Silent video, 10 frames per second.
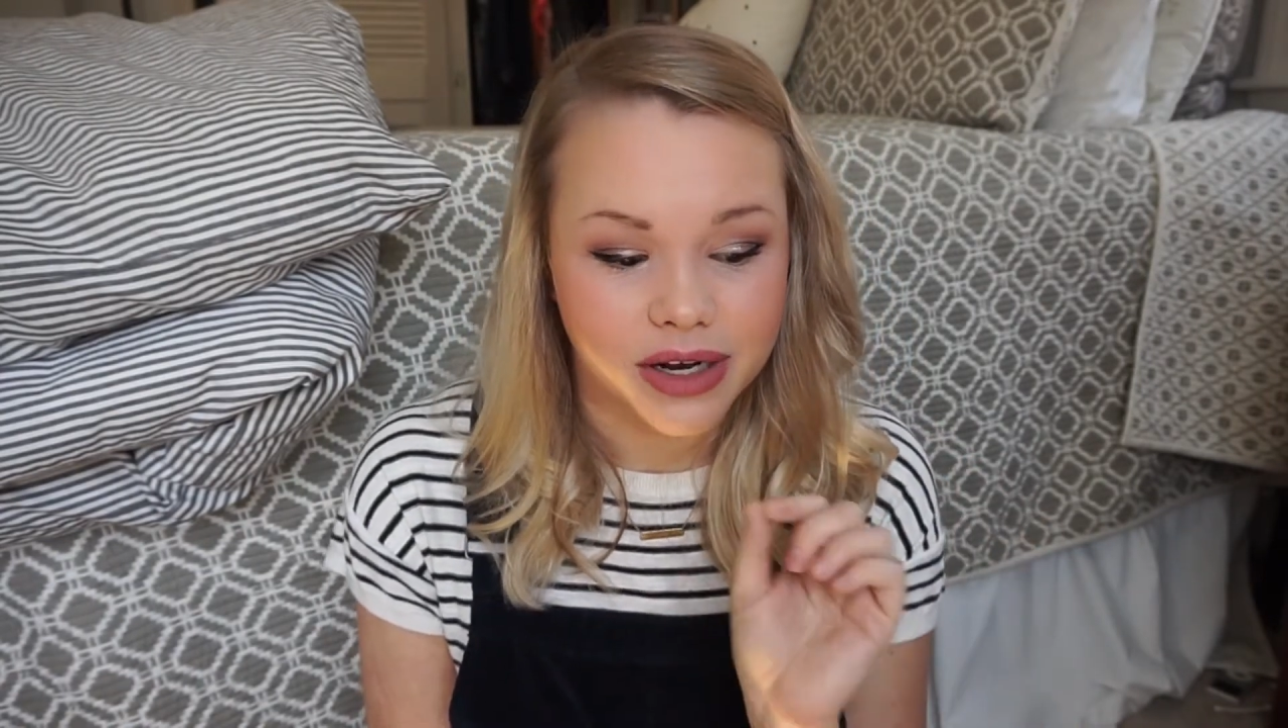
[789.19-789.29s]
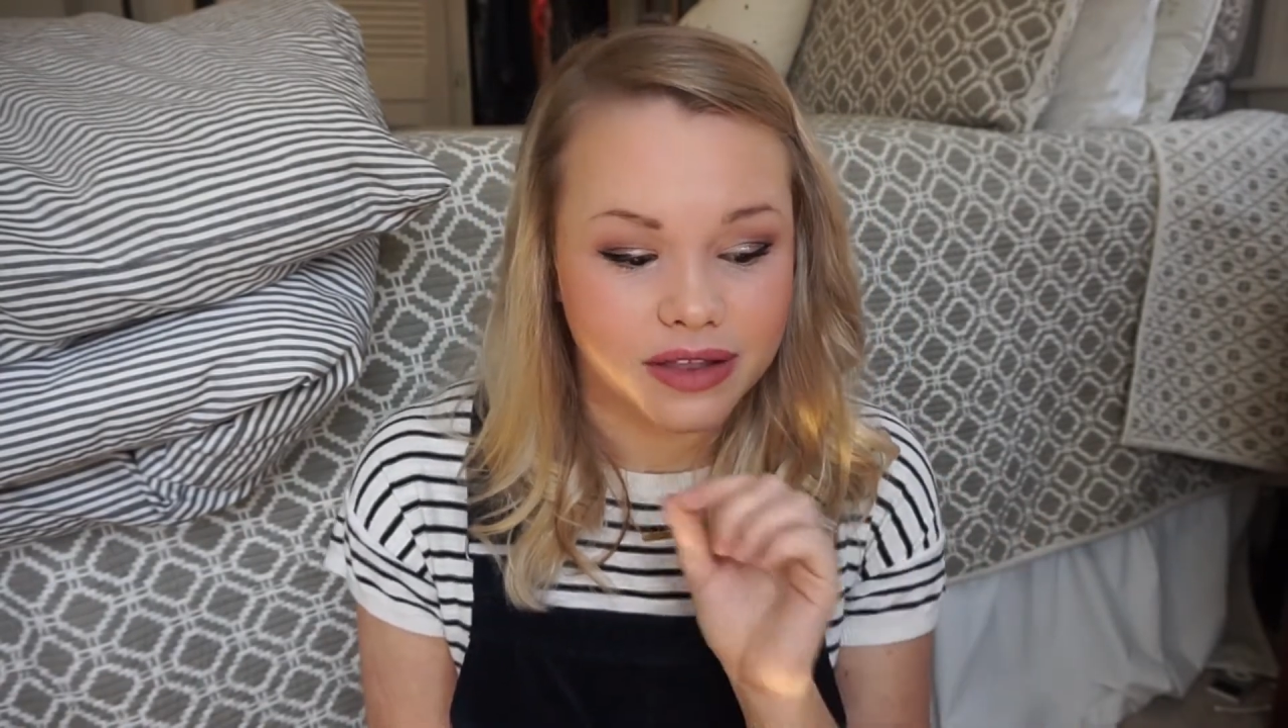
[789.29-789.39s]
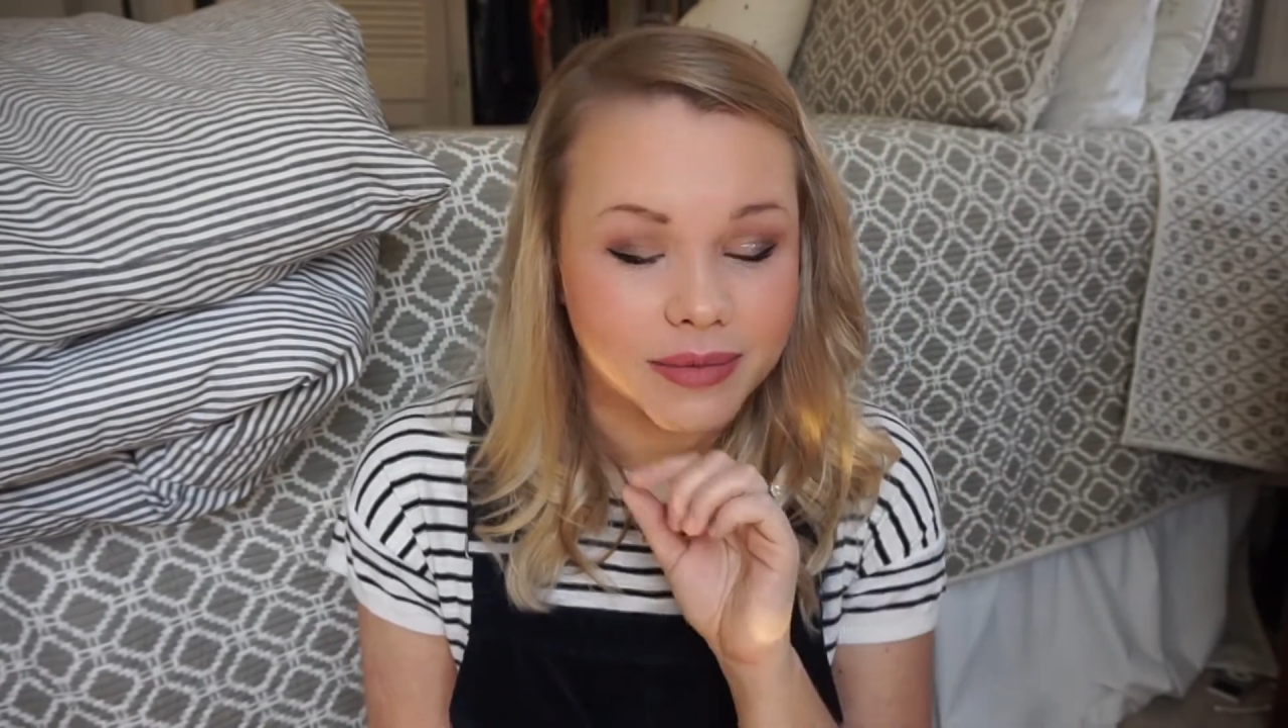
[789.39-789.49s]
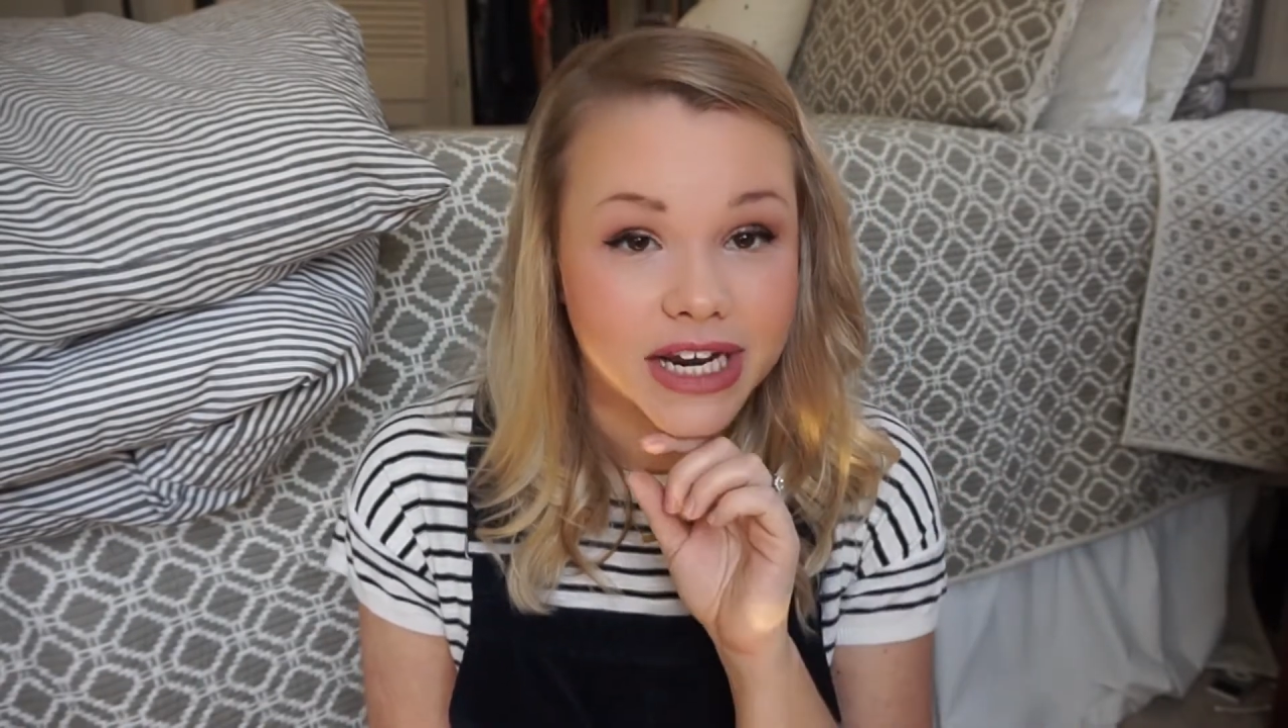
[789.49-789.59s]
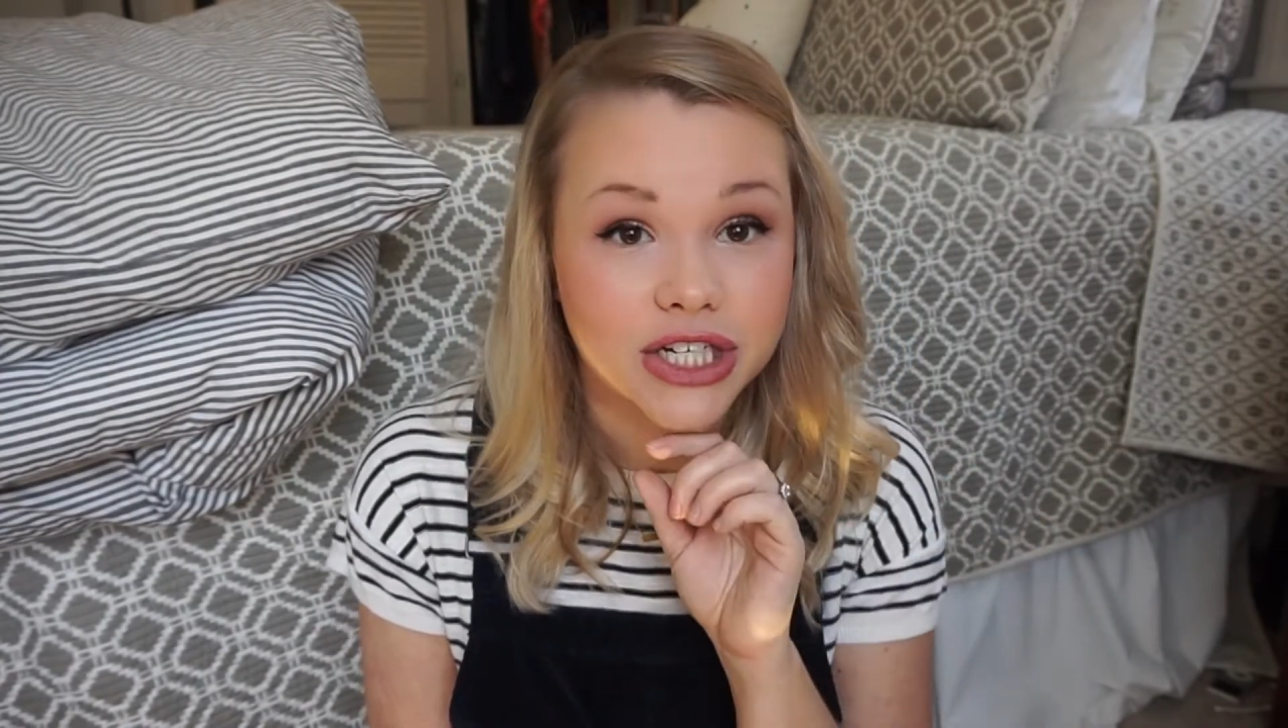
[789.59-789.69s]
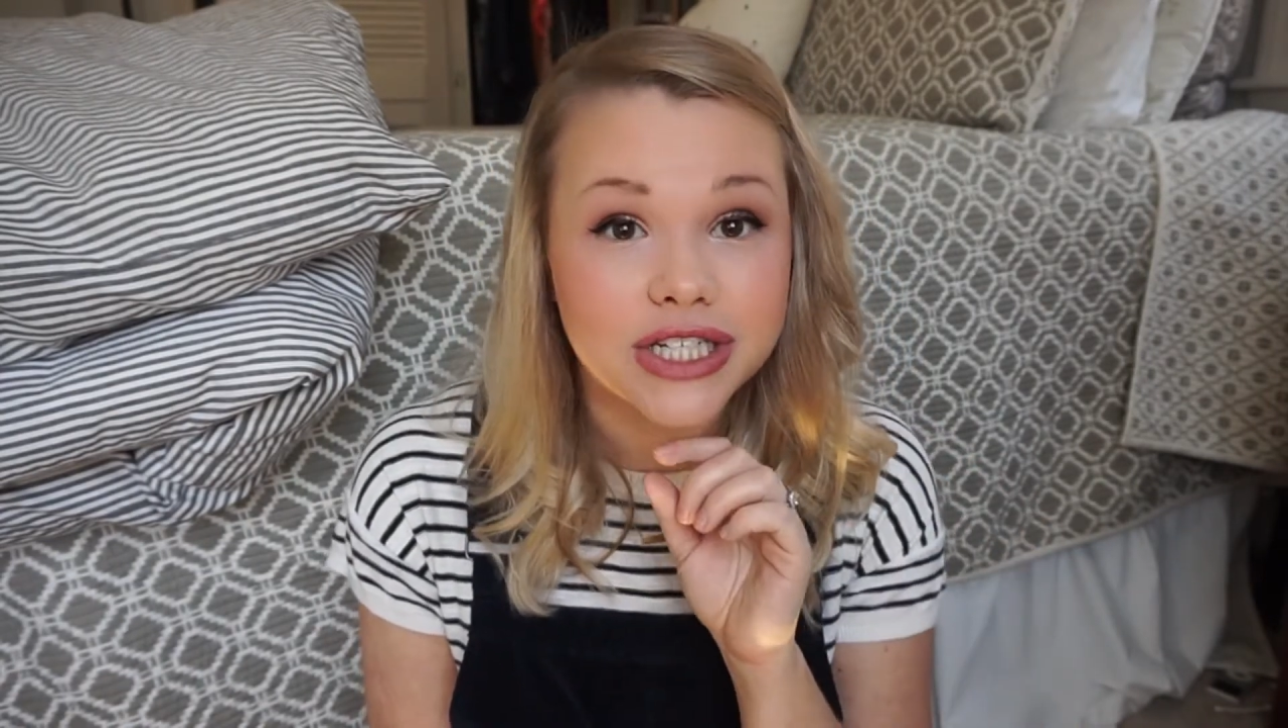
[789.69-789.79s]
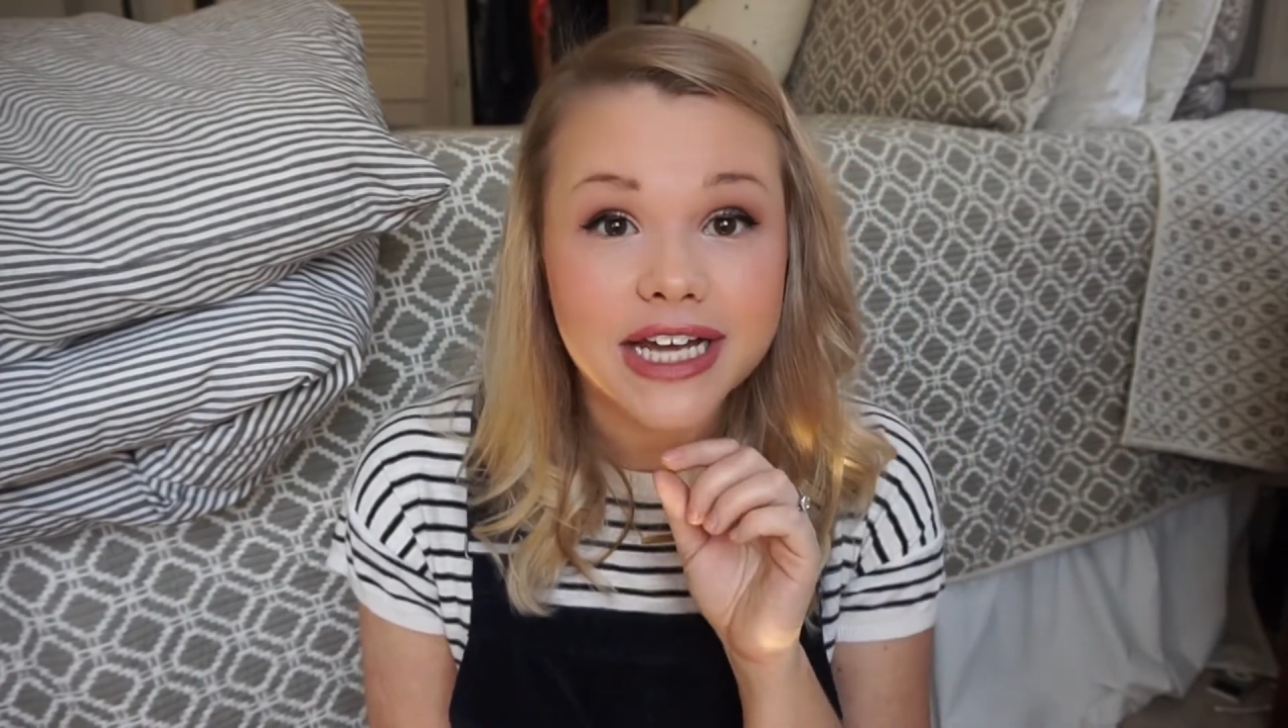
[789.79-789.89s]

elimination